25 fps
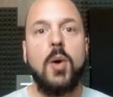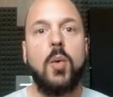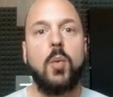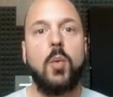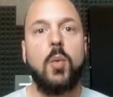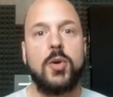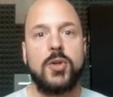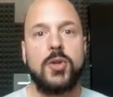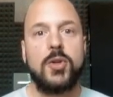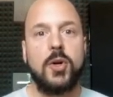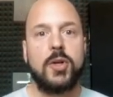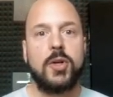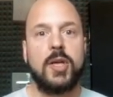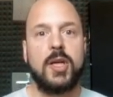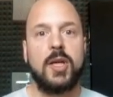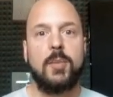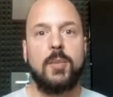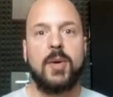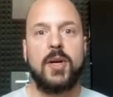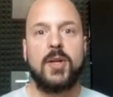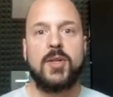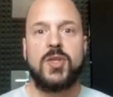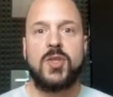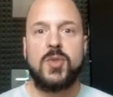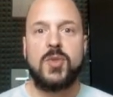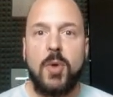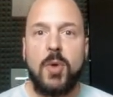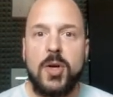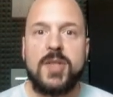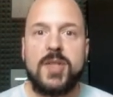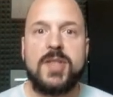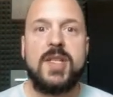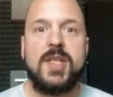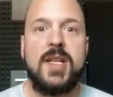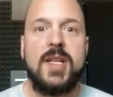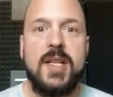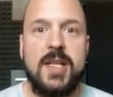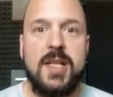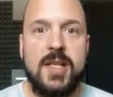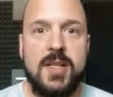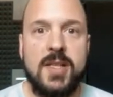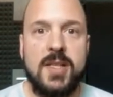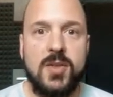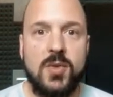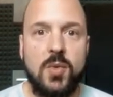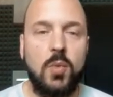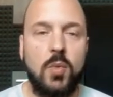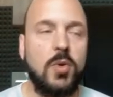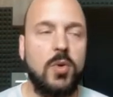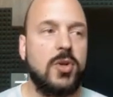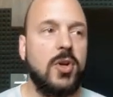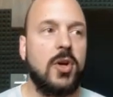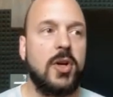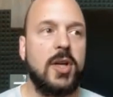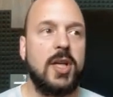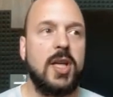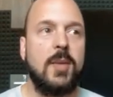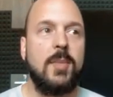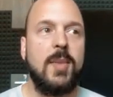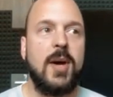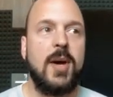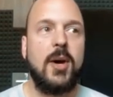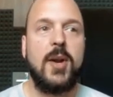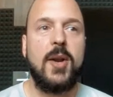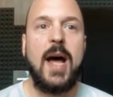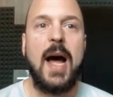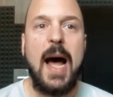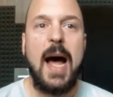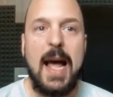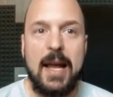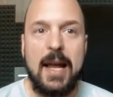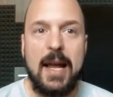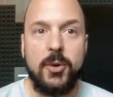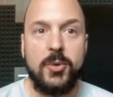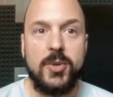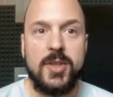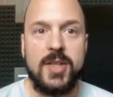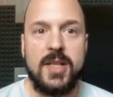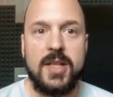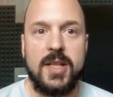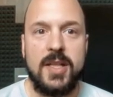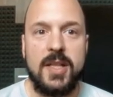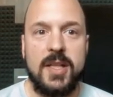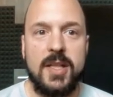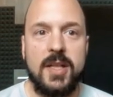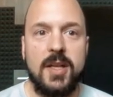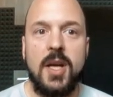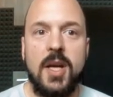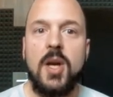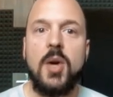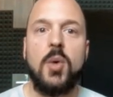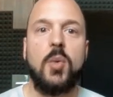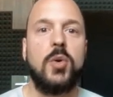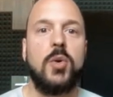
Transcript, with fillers: We're talking about smart cities, we're talking about IoT,